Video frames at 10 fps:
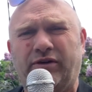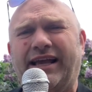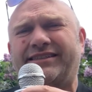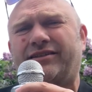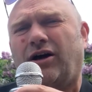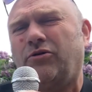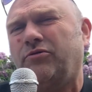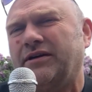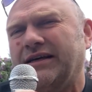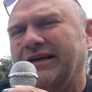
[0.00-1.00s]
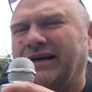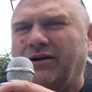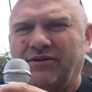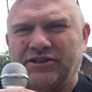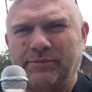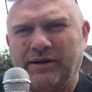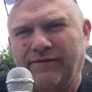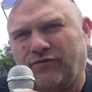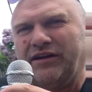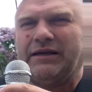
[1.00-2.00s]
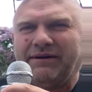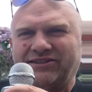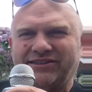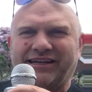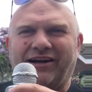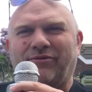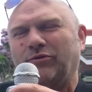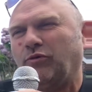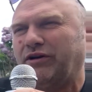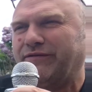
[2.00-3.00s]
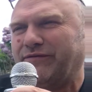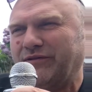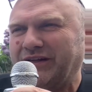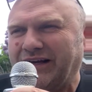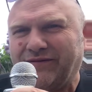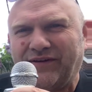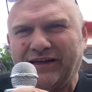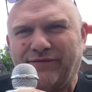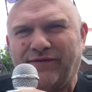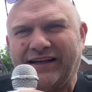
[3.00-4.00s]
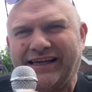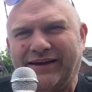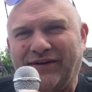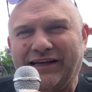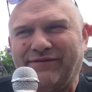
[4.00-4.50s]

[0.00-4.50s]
years ago with superb freaky magic here with the wonderful finger flicking, finger